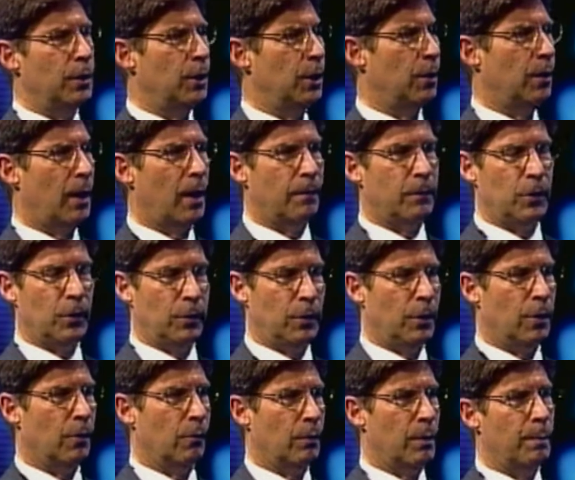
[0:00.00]
year after
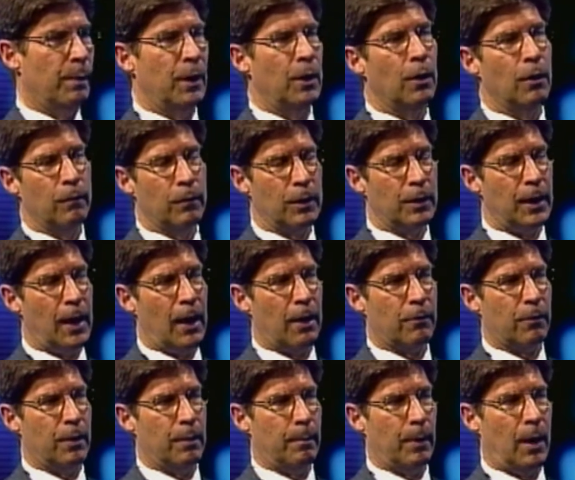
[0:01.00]
year, we've been
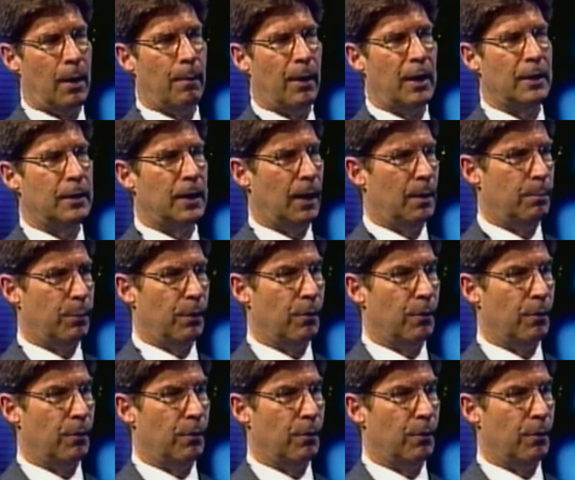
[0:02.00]
overtaxing by about 10%,